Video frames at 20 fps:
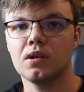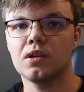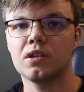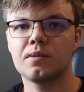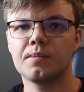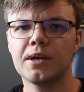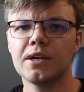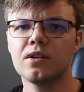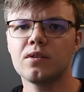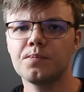
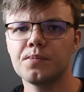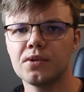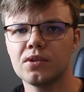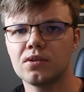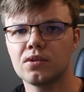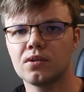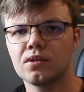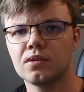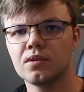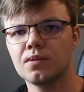In my
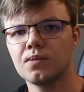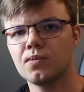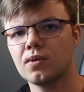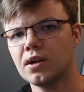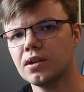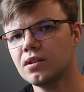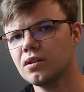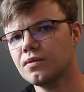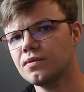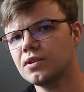opinion,
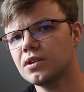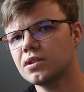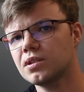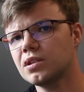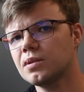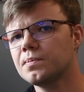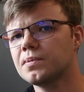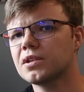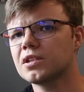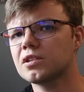one of the C++